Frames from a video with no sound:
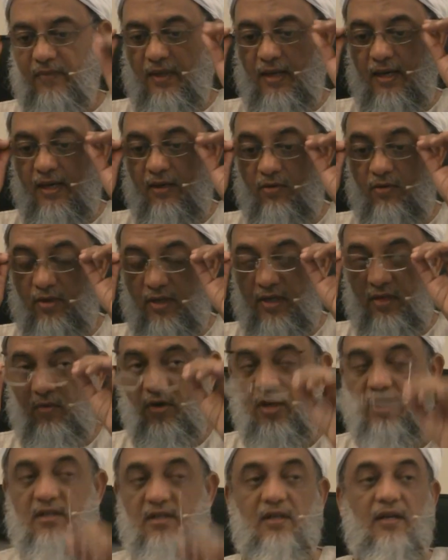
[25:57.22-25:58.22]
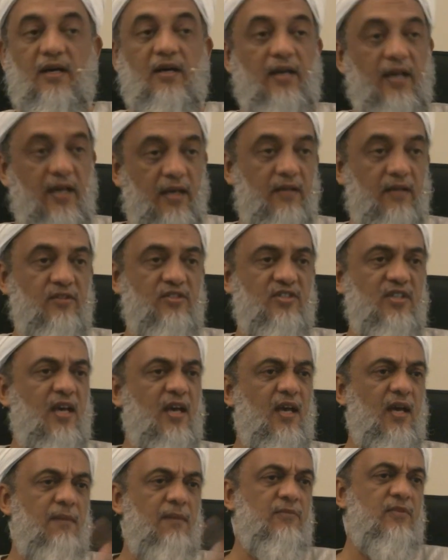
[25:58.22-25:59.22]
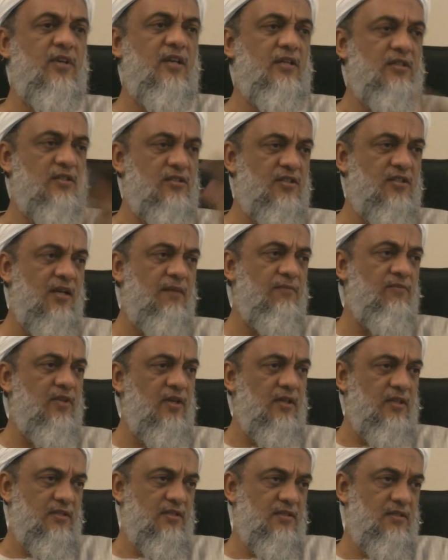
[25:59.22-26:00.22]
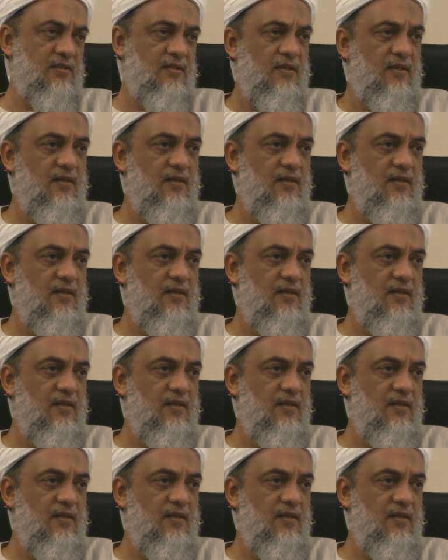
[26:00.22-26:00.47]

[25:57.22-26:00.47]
Karun did what? Again, same things, same things.